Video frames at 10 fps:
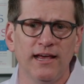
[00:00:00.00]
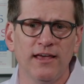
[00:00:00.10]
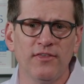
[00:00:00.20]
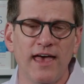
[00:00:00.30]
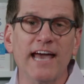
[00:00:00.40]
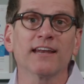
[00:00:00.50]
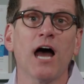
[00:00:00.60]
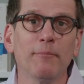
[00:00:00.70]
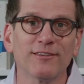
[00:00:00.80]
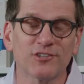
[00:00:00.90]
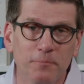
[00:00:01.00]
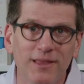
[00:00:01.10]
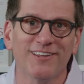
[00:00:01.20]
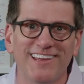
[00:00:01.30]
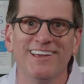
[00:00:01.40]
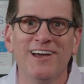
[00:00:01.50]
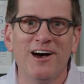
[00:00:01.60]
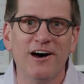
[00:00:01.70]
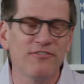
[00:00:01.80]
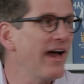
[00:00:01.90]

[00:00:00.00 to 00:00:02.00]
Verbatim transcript: and the economic stability of